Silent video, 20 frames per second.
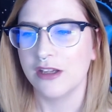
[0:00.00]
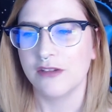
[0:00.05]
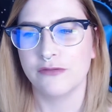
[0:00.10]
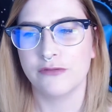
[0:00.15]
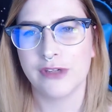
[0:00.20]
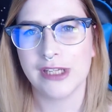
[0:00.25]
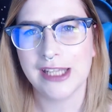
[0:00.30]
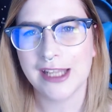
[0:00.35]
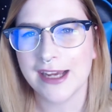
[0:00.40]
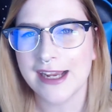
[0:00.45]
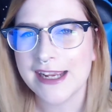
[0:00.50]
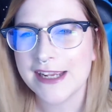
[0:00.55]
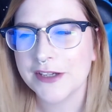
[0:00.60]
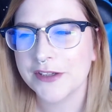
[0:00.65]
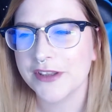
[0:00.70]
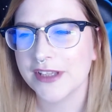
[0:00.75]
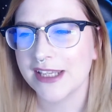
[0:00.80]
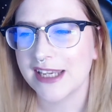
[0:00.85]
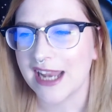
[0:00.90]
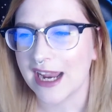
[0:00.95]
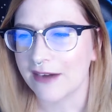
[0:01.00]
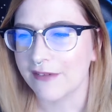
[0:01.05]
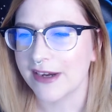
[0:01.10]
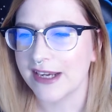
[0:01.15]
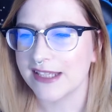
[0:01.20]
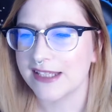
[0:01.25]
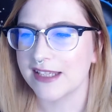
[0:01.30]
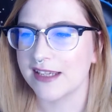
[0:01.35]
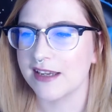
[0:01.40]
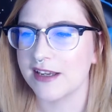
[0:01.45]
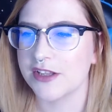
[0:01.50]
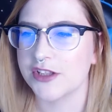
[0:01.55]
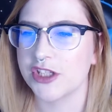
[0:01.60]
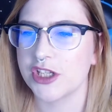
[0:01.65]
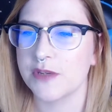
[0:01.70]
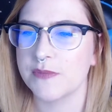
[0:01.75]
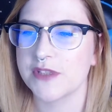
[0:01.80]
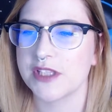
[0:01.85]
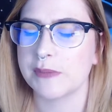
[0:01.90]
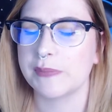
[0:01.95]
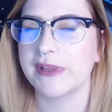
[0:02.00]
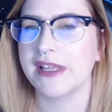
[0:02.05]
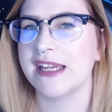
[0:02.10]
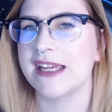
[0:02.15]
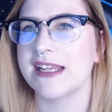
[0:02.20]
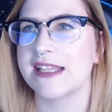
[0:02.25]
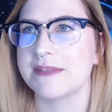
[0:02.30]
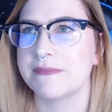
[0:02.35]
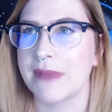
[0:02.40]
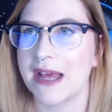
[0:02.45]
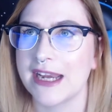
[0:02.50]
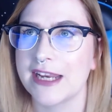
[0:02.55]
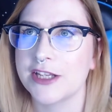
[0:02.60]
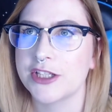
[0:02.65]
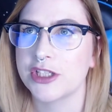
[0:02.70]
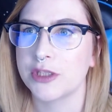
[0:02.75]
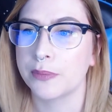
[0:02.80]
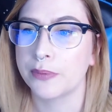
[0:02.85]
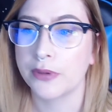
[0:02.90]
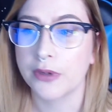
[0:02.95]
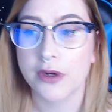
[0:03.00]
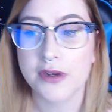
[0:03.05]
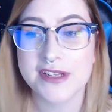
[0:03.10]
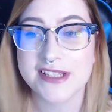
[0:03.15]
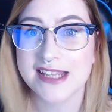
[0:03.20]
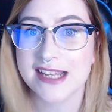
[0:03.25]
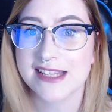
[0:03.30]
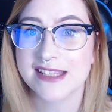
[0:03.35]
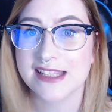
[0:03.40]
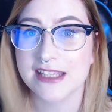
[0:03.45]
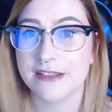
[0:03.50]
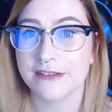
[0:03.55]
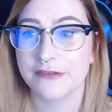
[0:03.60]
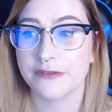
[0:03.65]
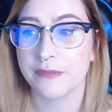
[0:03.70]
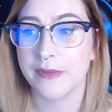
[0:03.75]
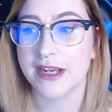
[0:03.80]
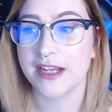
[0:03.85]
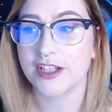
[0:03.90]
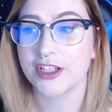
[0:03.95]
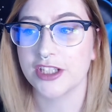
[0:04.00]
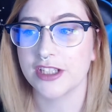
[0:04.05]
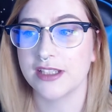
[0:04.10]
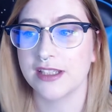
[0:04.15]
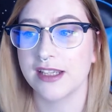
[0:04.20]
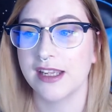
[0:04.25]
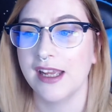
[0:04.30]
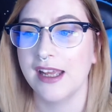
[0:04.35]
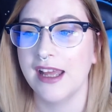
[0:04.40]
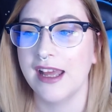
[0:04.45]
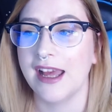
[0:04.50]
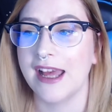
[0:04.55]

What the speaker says: Relying on the narrator assumes that players manage to process the information